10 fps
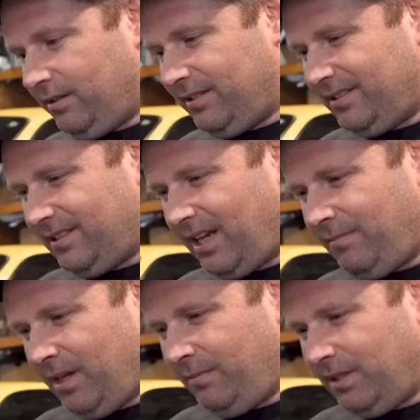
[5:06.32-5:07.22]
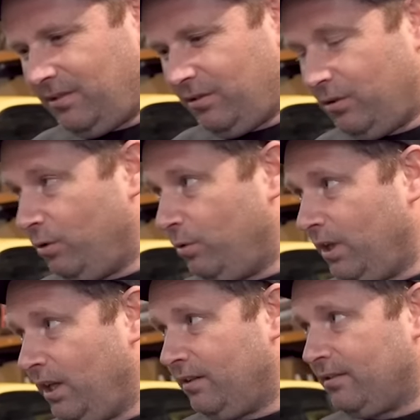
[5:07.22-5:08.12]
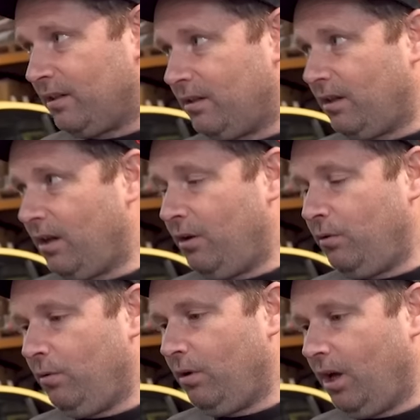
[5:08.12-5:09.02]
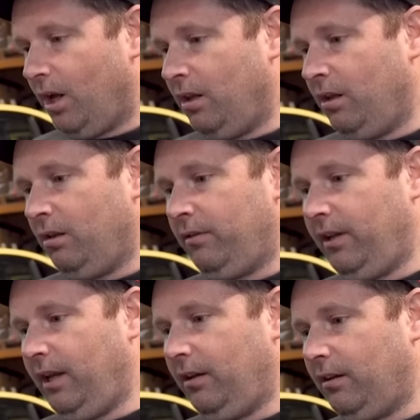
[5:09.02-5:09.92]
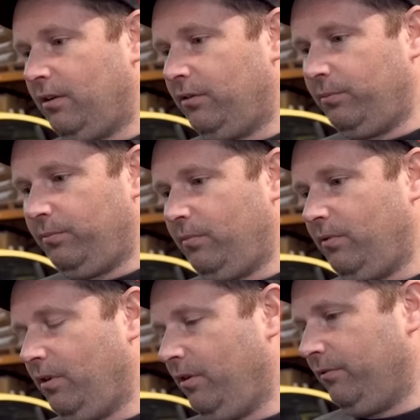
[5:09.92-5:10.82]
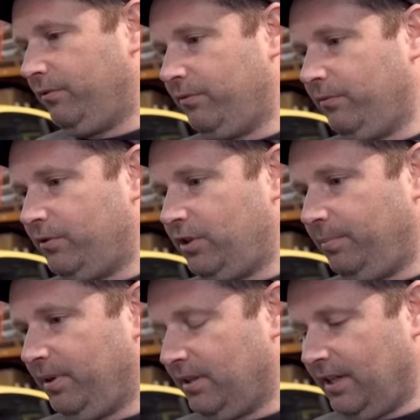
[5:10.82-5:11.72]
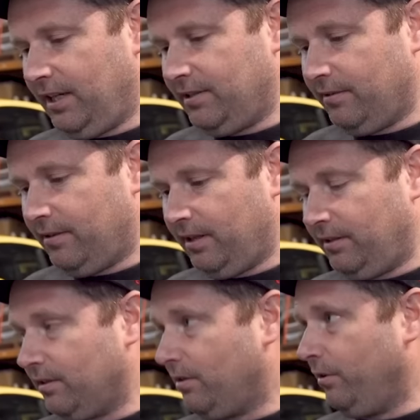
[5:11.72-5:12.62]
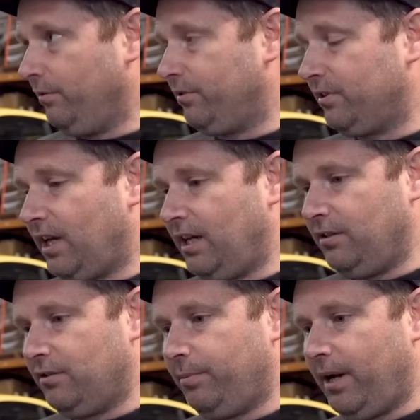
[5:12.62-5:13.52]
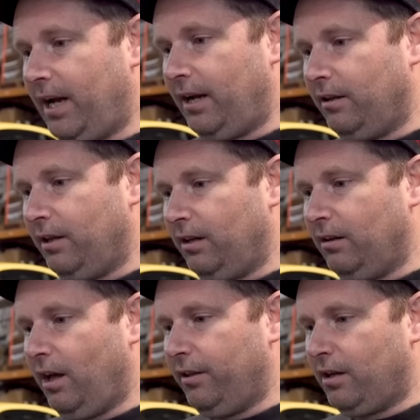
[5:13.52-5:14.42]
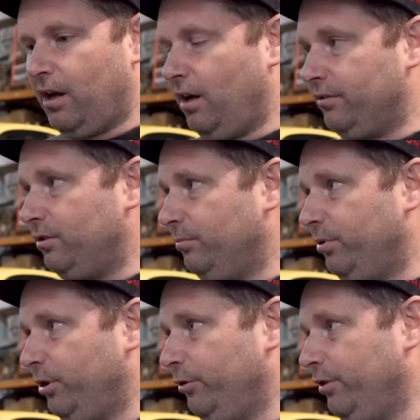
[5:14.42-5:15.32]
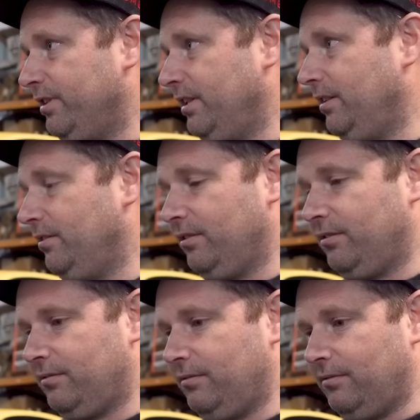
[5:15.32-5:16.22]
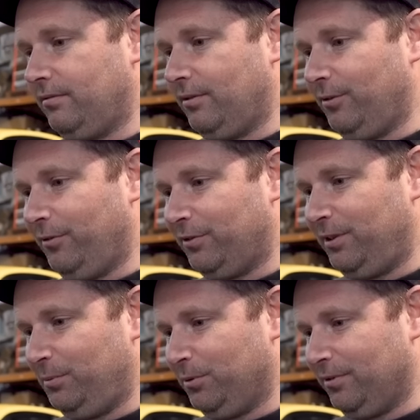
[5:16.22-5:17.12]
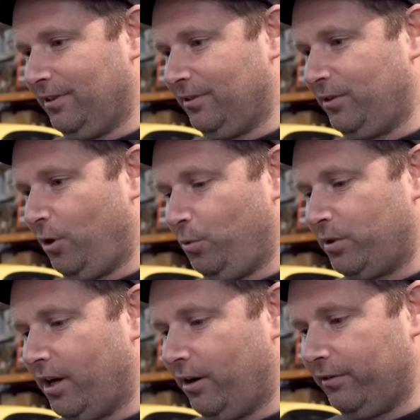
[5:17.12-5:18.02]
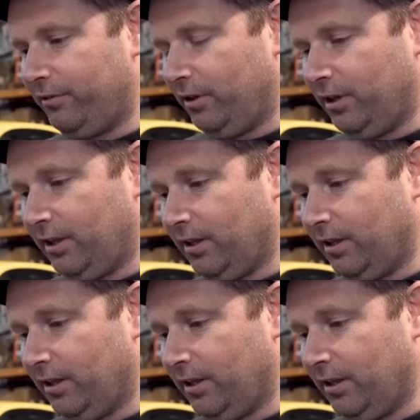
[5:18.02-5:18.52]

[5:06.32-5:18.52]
I'd say maybe 2 years ago, right. And because of shipping delays and things, it kind of stayed in Japan, and then other cars took priority because yeah. it obviously wasn't a sold car, if you like.